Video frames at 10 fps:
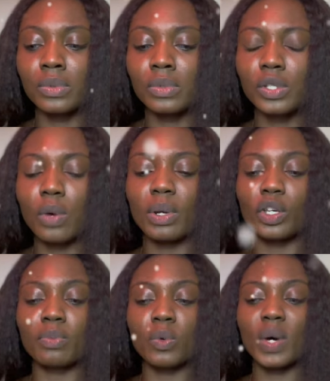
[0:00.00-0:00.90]
Someone
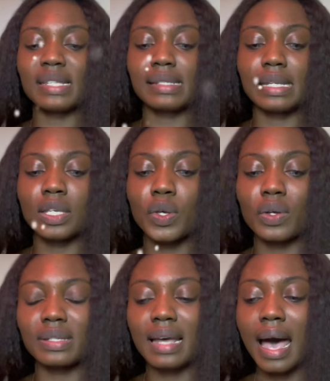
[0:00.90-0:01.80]
could be wasting
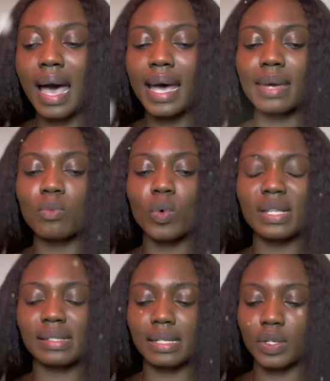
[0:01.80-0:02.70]
your time,
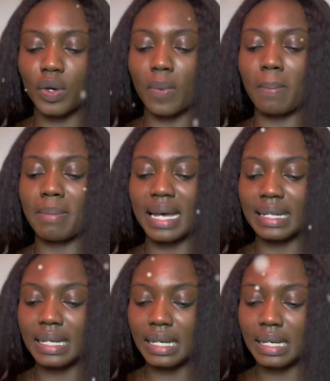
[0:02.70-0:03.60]
wasting your
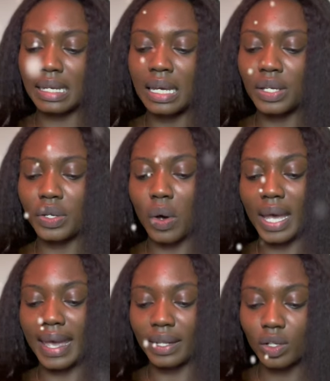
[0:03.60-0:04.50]
money,
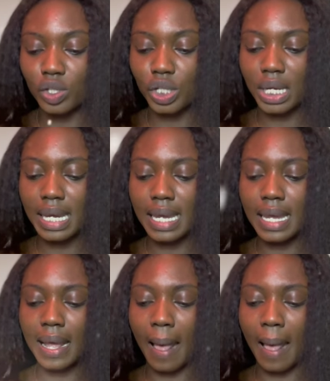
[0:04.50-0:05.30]
your energy.